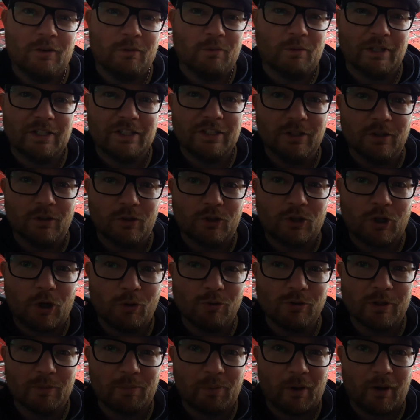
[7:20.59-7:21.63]
When you're
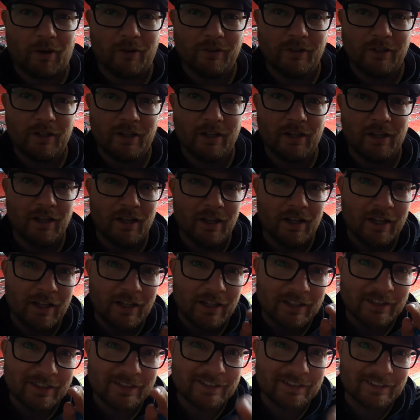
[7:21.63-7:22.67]
called upon,
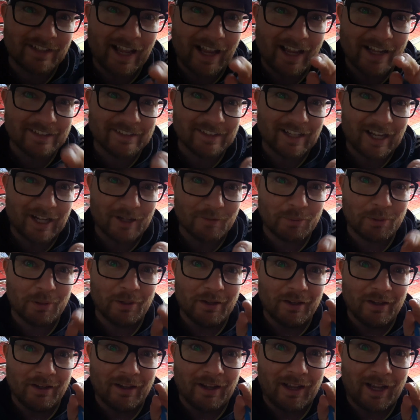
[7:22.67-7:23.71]
stand up
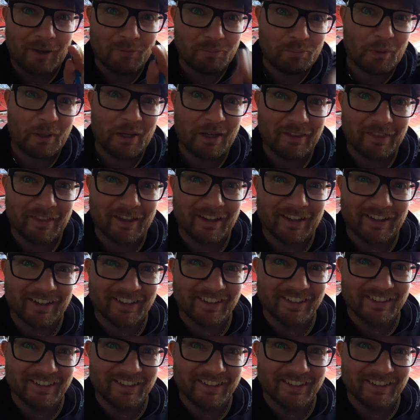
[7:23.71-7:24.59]
and be there.